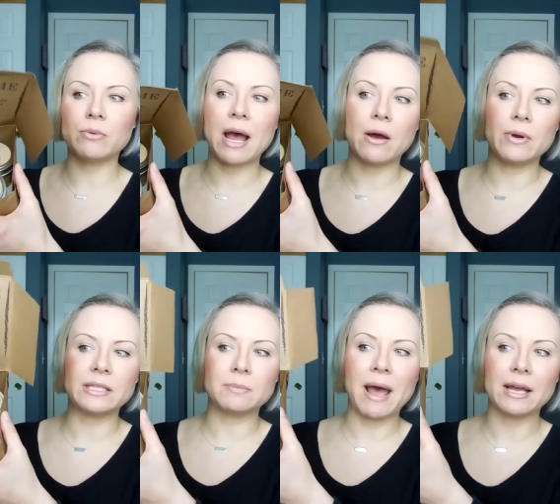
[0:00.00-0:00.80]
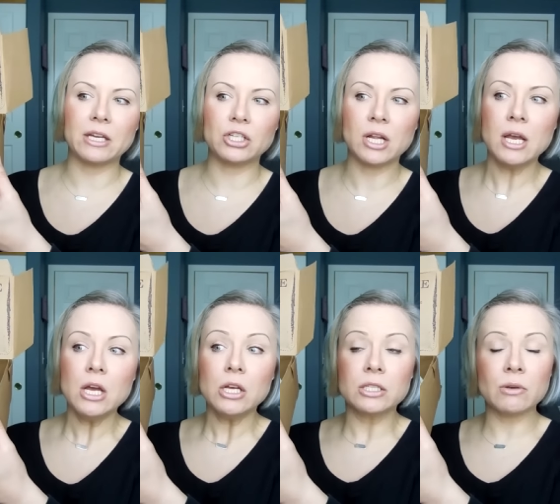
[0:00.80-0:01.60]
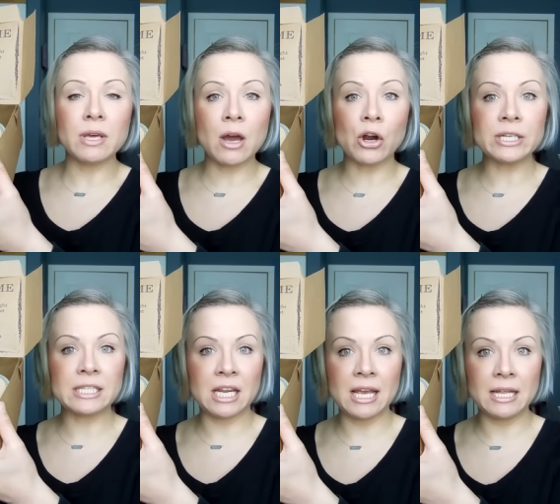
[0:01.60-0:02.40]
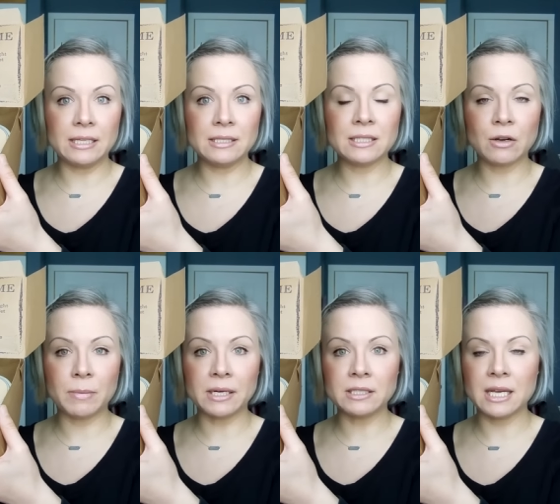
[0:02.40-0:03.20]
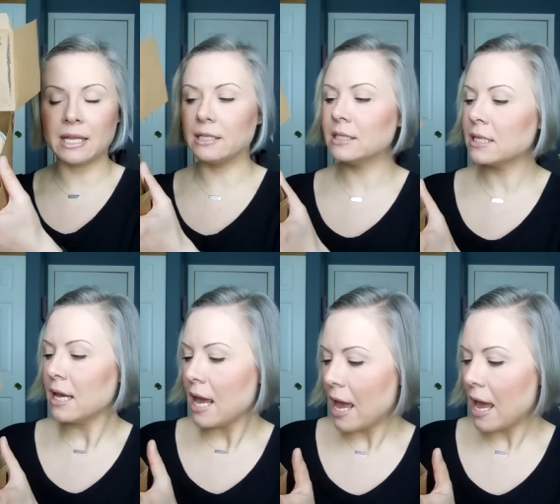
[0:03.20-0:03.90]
you how it's packaged. So they are tins, they're metal tins,